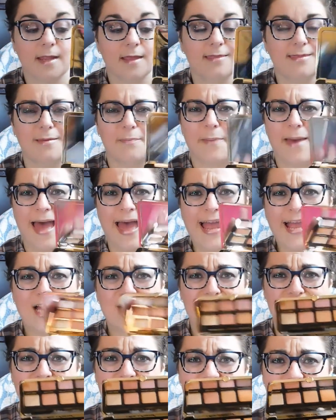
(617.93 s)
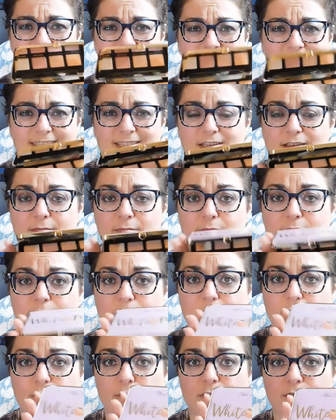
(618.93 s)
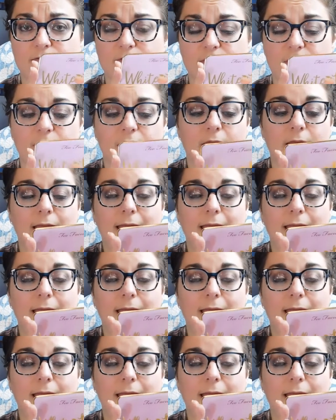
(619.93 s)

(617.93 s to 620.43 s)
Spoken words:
The packaging is beautiful.